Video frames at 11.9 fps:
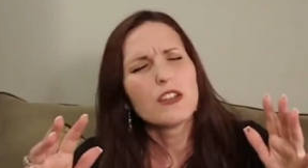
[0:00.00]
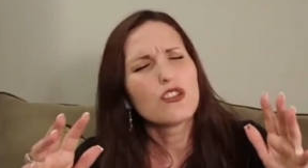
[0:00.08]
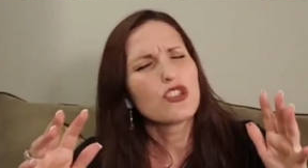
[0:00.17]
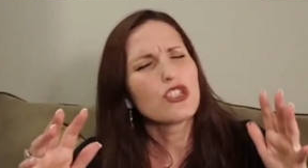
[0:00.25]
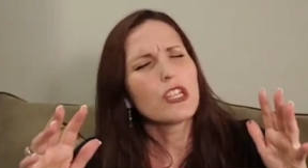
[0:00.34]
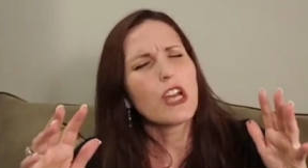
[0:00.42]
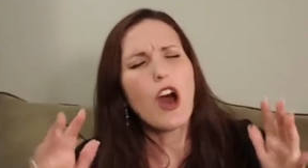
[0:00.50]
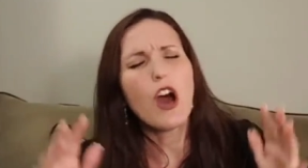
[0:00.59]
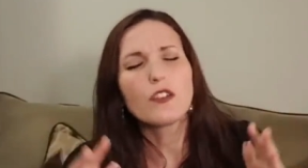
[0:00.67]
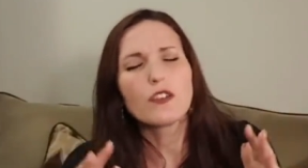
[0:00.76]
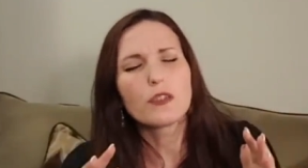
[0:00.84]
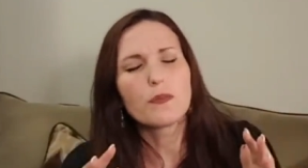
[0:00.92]
she
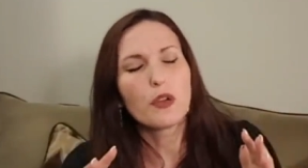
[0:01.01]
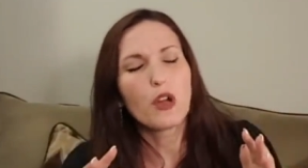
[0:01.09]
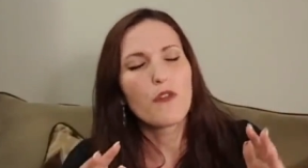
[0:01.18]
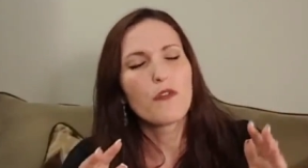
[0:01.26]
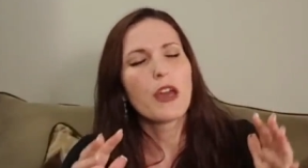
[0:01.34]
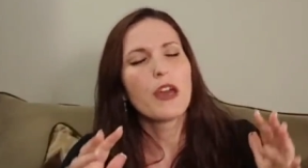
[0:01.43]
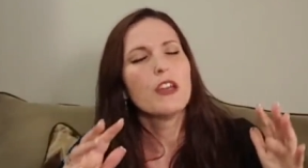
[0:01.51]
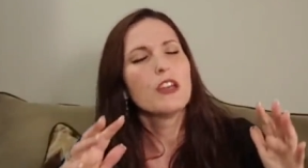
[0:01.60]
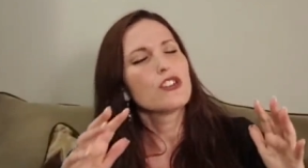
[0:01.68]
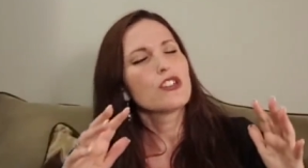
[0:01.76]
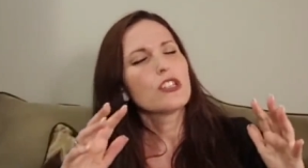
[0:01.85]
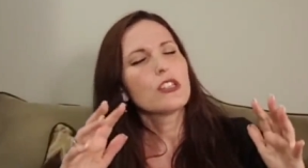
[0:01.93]
honored the prophet.
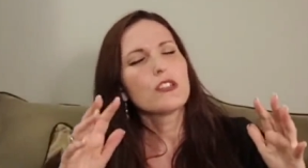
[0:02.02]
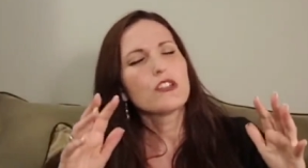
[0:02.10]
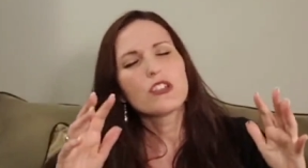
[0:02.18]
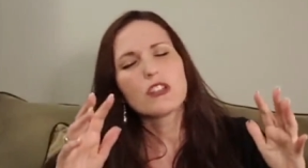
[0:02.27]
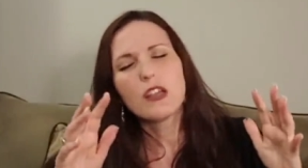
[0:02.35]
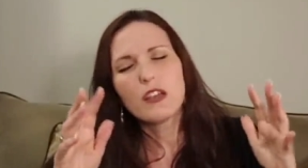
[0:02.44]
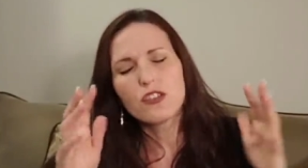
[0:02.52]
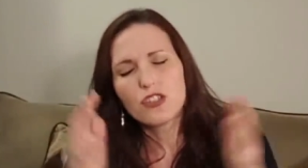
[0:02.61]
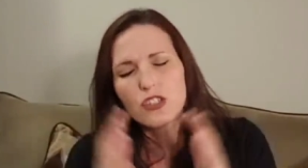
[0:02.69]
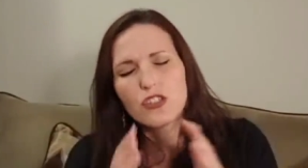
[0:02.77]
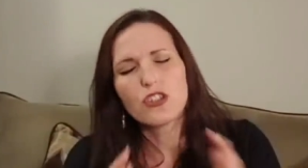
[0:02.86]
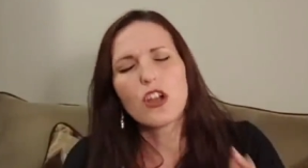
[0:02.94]
She she
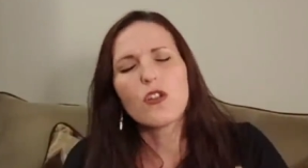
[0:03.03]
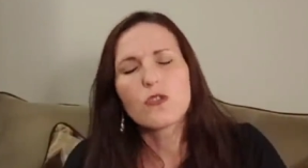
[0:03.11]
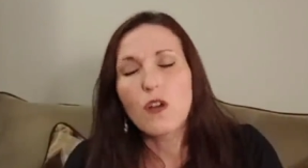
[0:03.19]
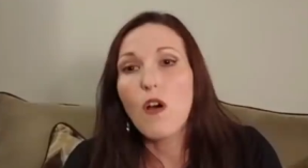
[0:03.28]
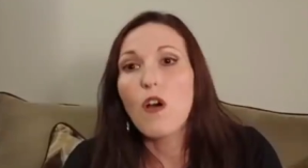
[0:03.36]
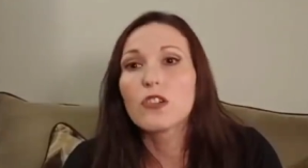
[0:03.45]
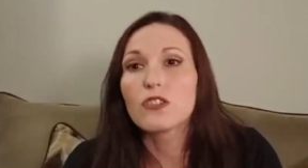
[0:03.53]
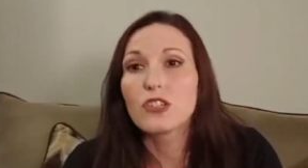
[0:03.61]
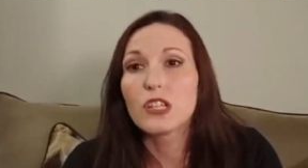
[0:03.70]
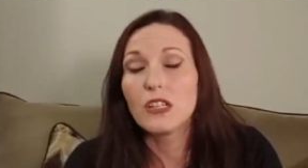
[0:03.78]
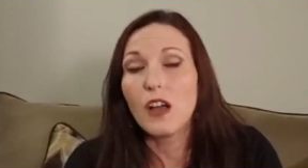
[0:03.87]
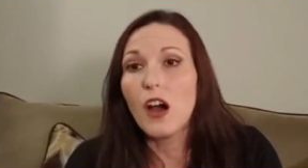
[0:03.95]
she showed honor
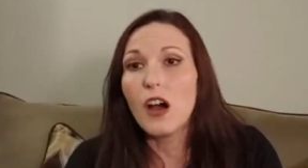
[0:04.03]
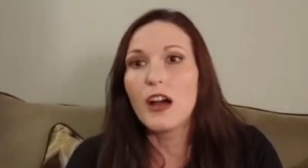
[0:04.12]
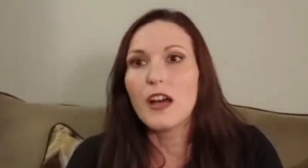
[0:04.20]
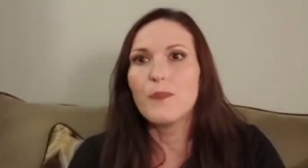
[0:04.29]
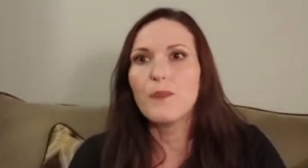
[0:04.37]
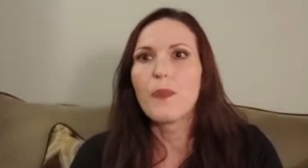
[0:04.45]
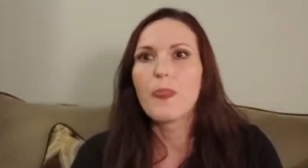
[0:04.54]
to God.